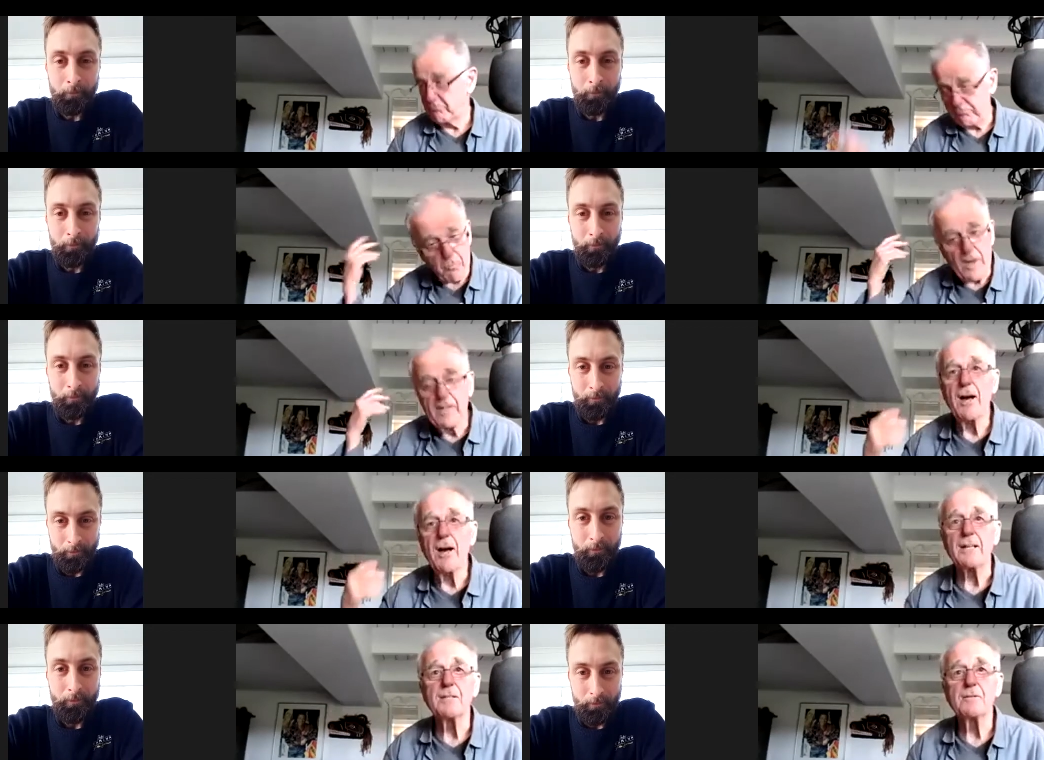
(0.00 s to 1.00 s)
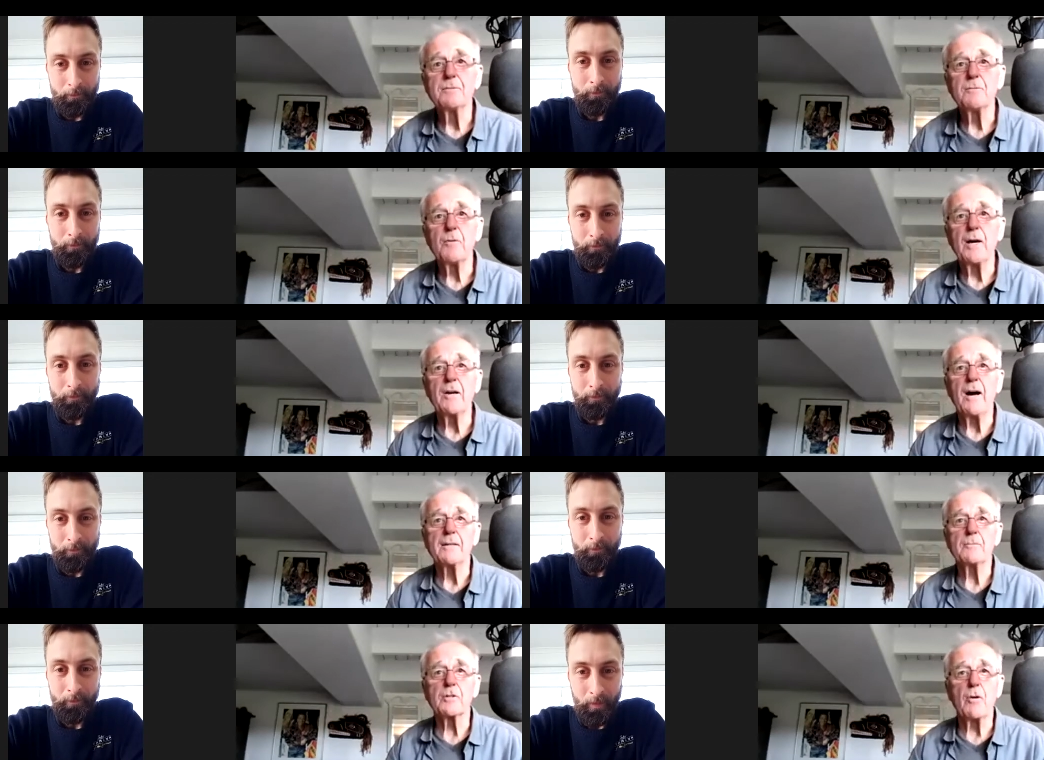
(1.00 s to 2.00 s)
Speaker 1: why not? Why not?
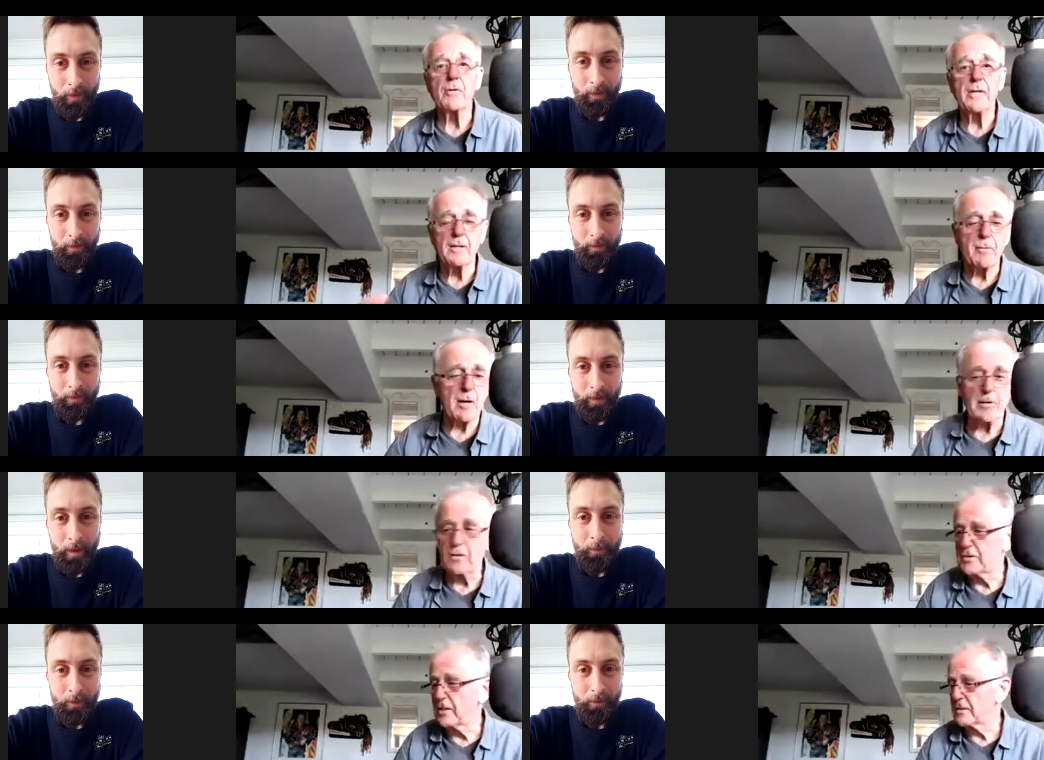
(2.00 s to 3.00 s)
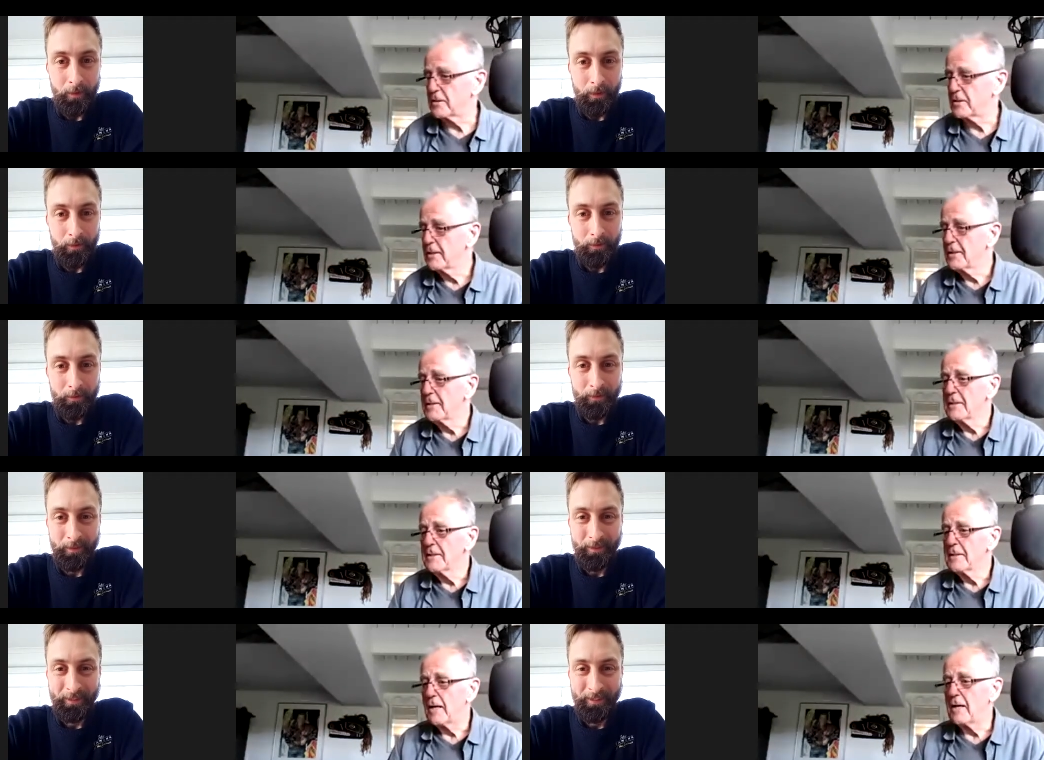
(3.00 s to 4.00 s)
We're going into barbecue that's, season
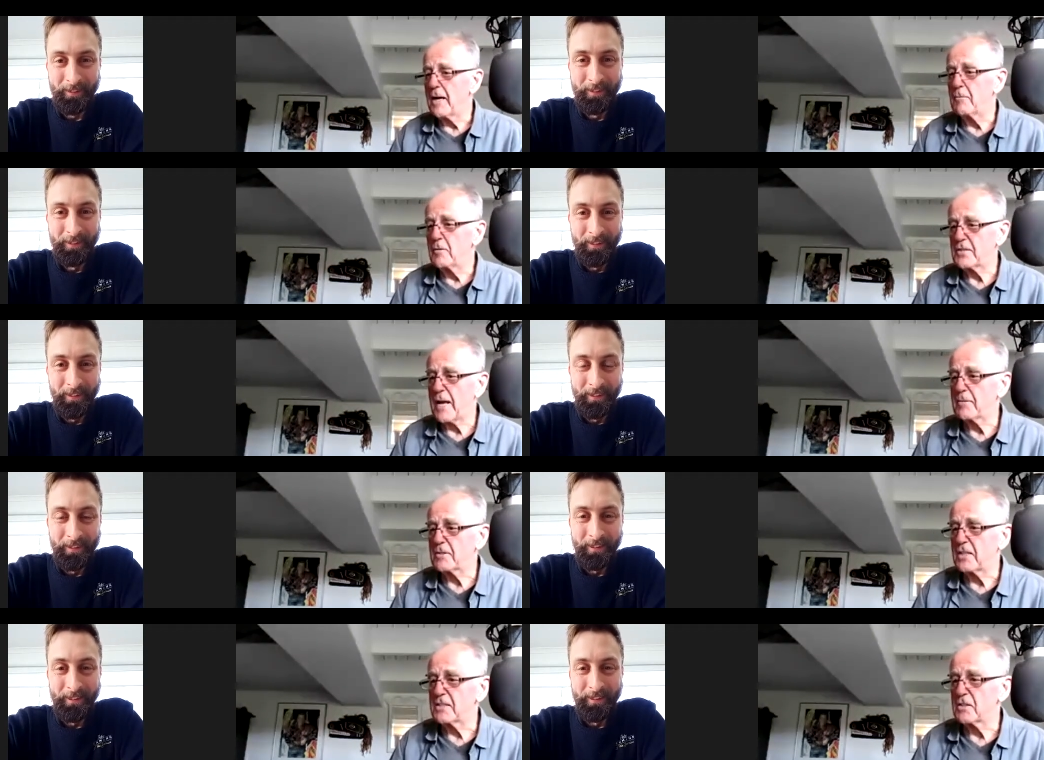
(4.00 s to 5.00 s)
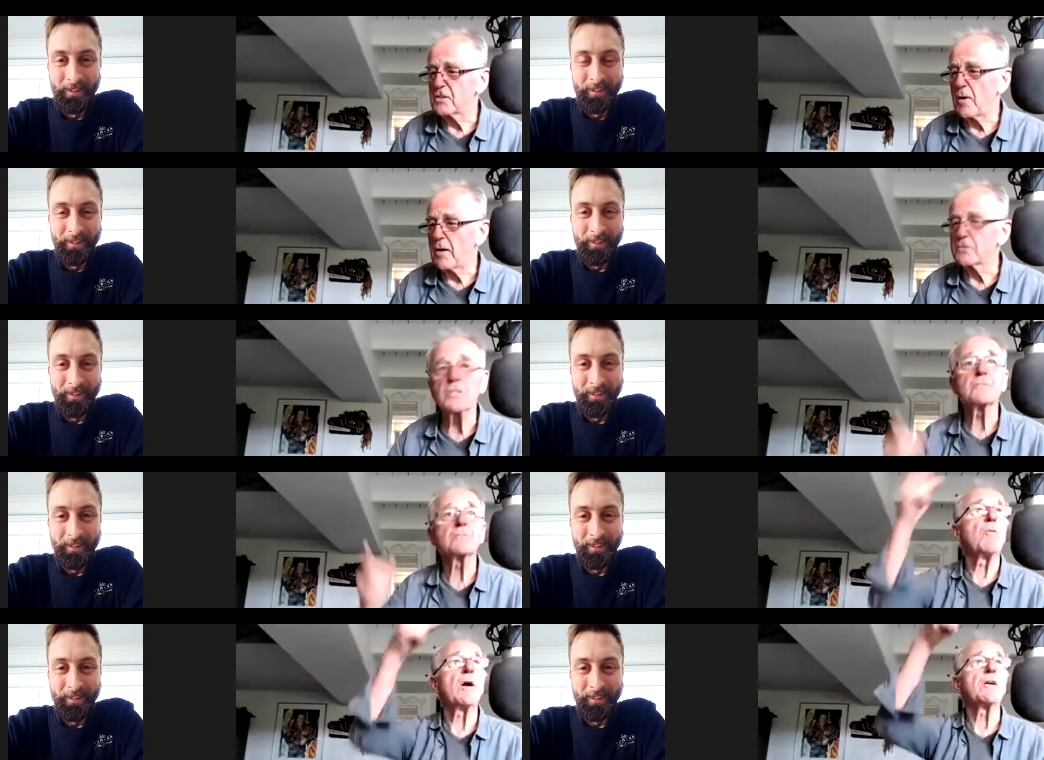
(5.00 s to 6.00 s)
uh, and with salmon season as well. Just the
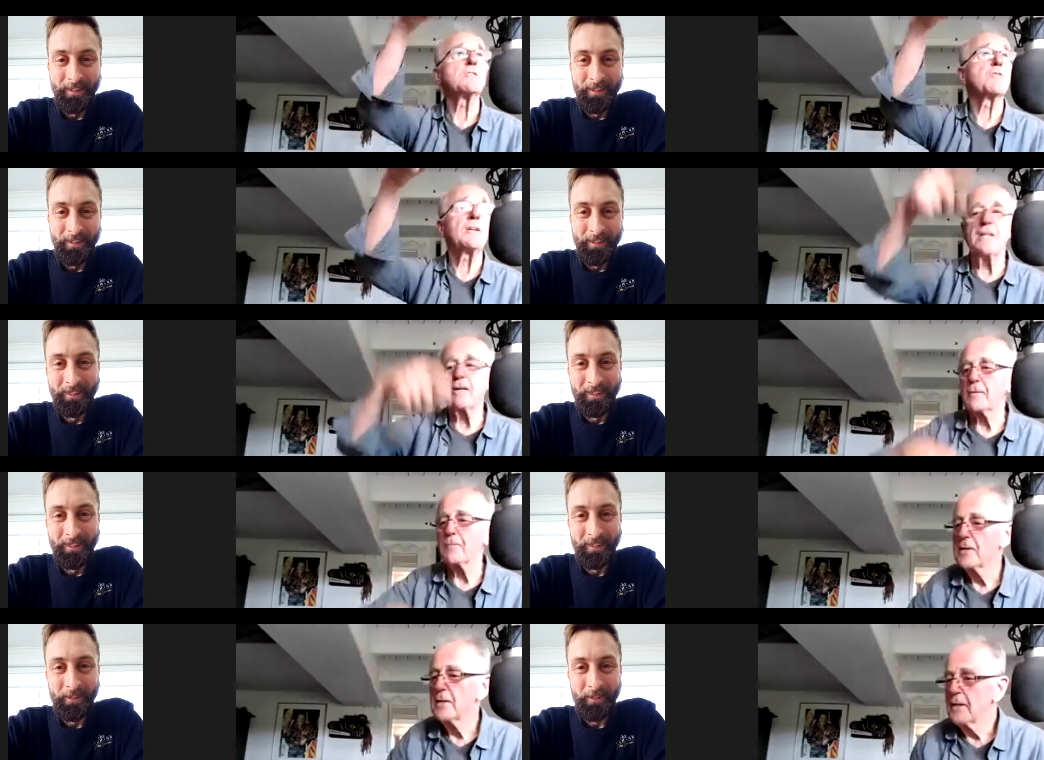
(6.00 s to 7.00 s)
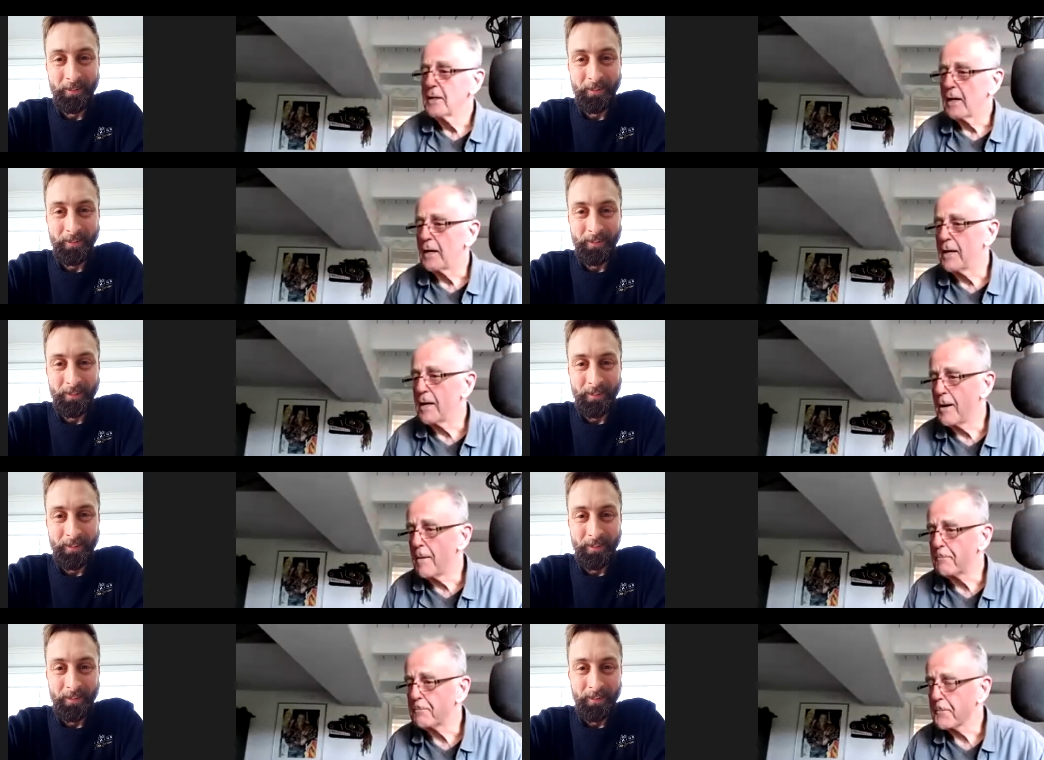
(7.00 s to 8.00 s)
water's right there.
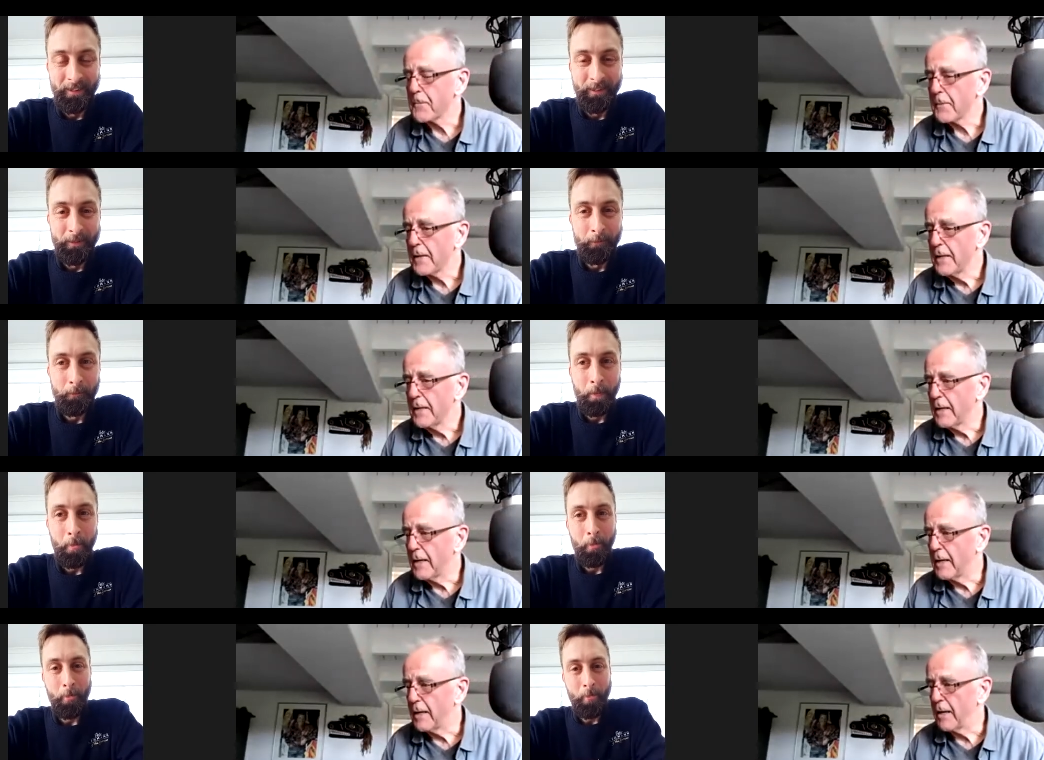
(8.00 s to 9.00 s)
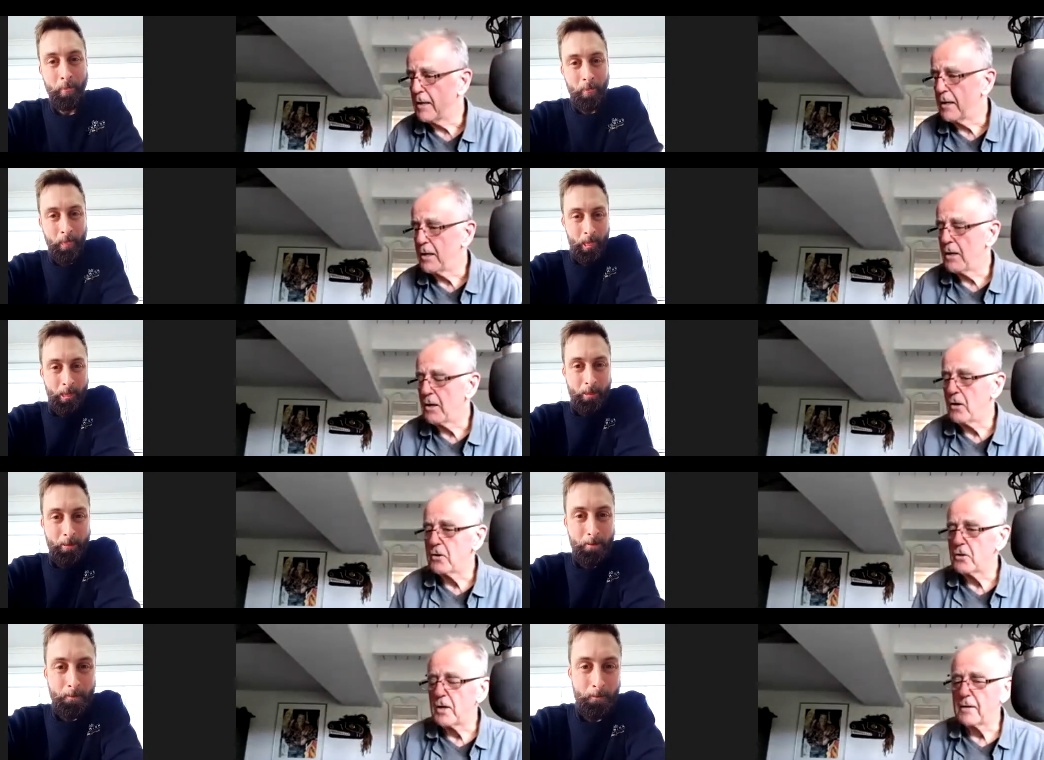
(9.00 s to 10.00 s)
Um, uh,
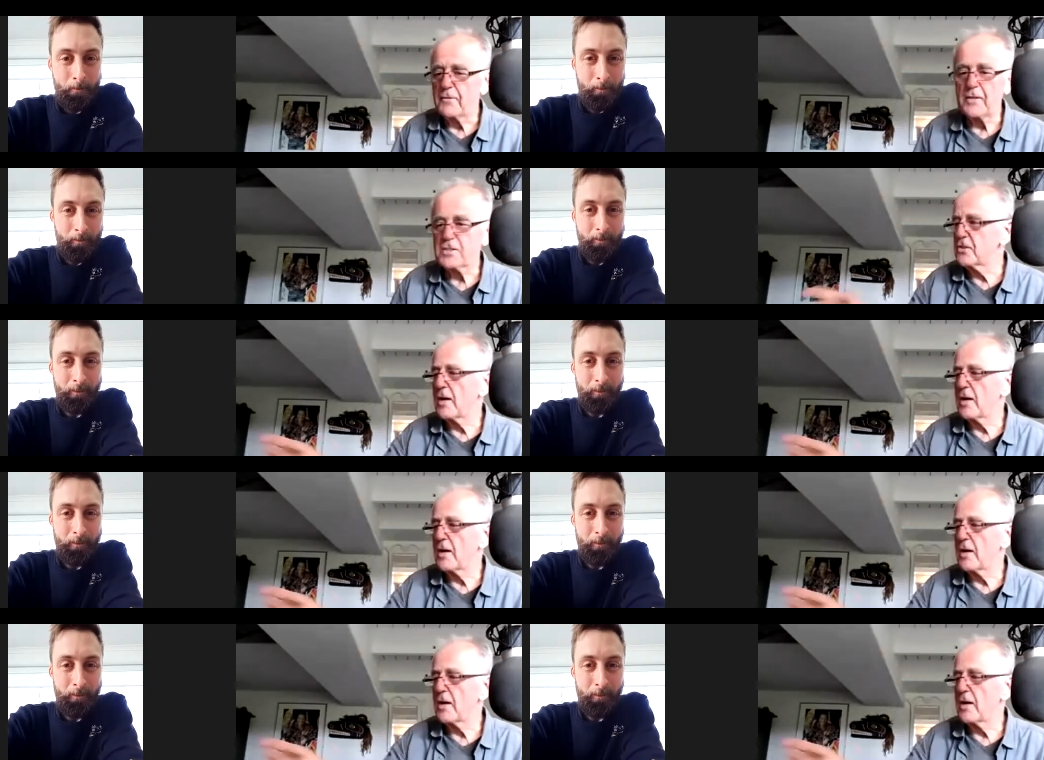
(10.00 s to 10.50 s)
this is not